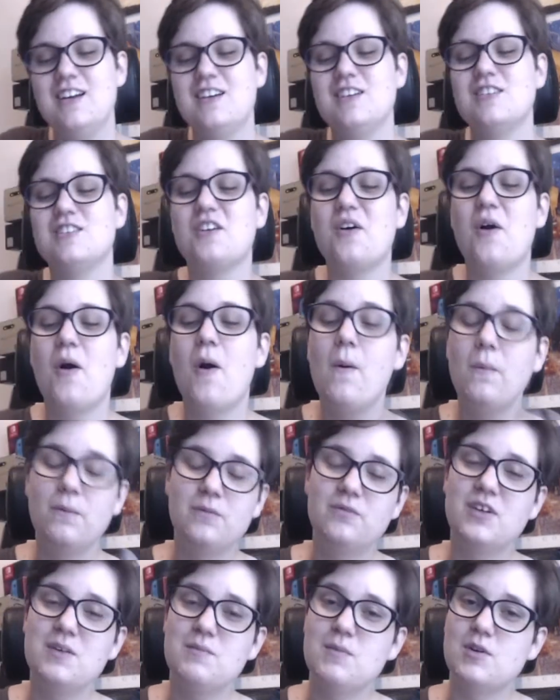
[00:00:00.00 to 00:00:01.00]
So
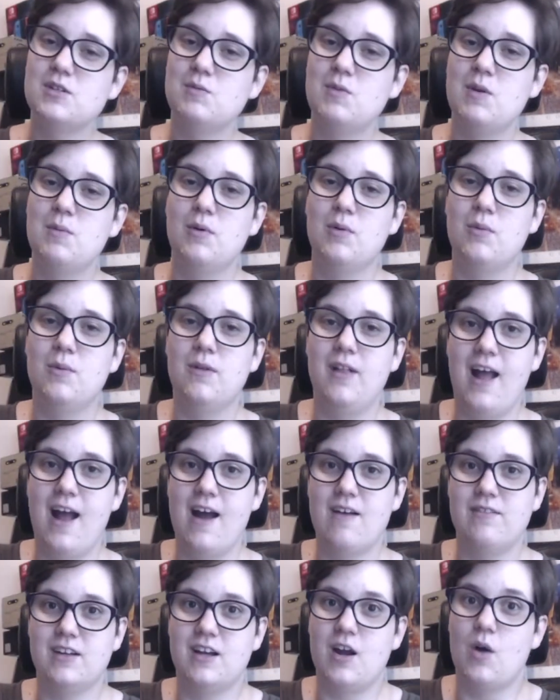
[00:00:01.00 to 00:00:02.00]
hopefully most people will
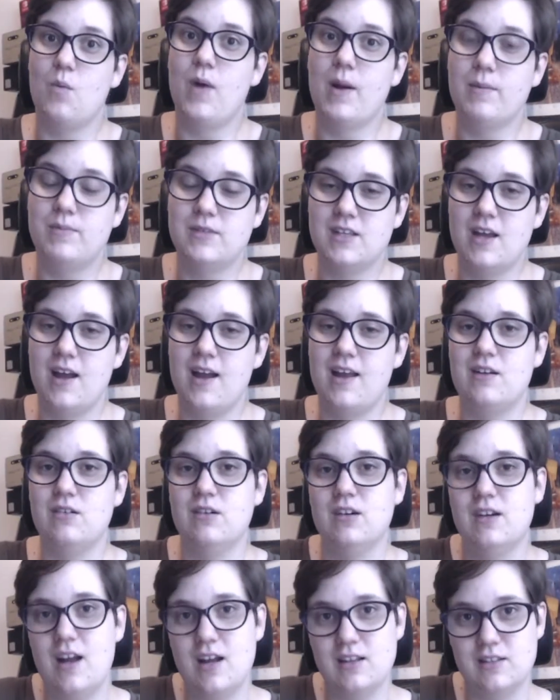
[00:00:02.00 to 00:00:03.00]
have like a website or
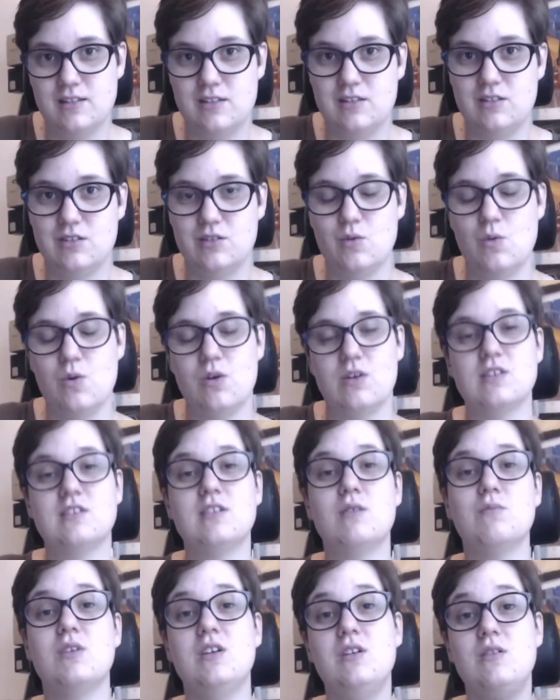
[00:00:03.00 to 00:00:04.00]
an Etsy store or
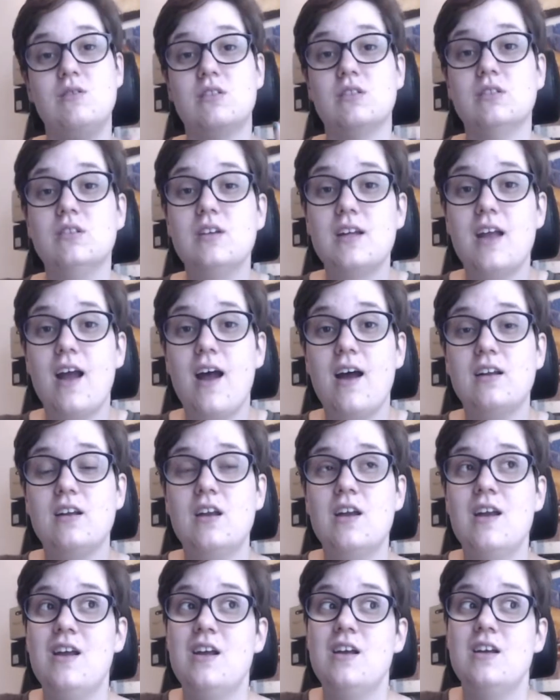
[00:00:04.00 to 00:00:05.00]
something you can look at.
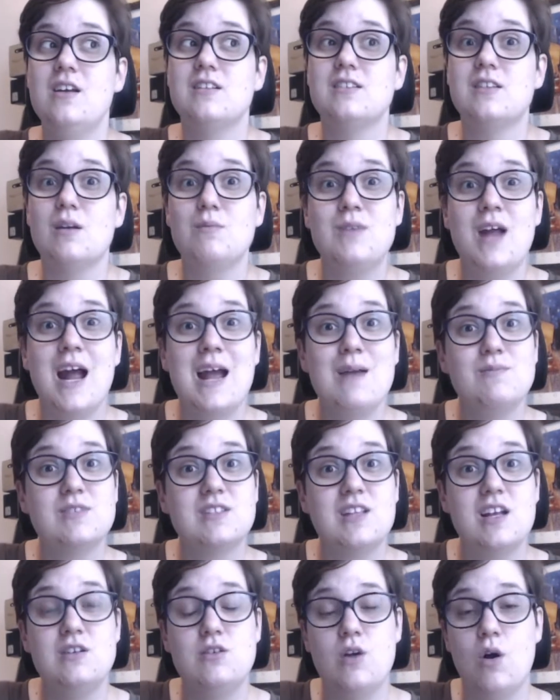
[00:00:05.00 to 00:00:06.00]
Sometimes
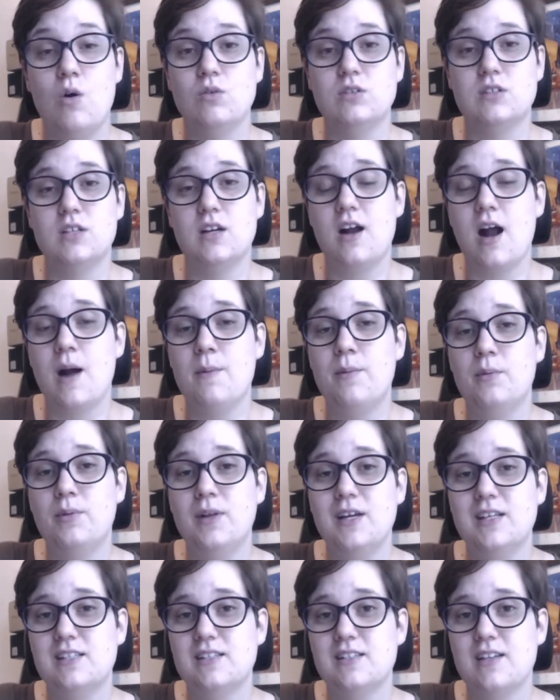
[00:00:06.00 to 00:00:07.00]
they don't. A couple
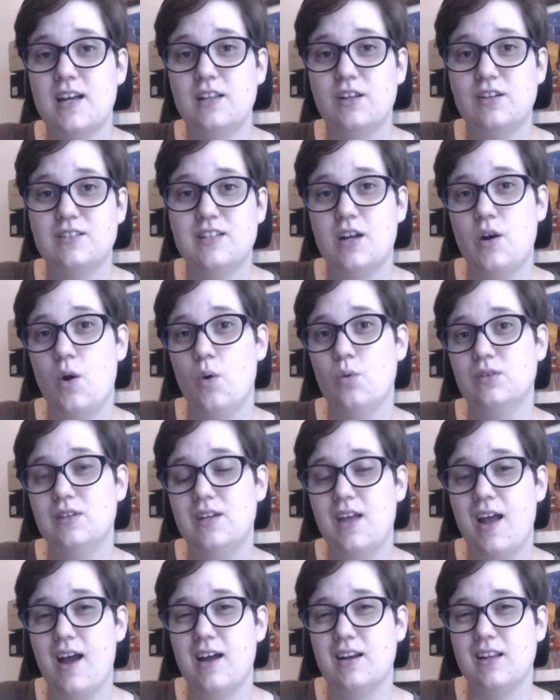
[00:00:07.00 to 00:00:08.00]
places I looked at only
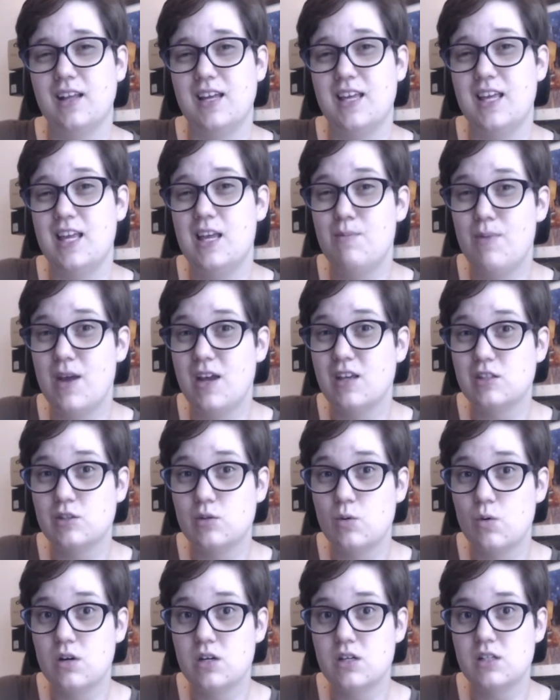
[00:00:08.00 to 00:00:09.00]
had like eBay
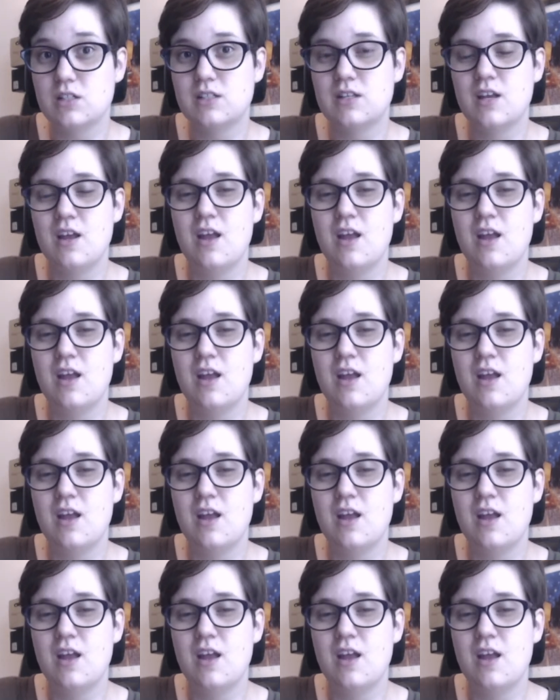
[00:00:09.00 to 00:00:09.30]
stores,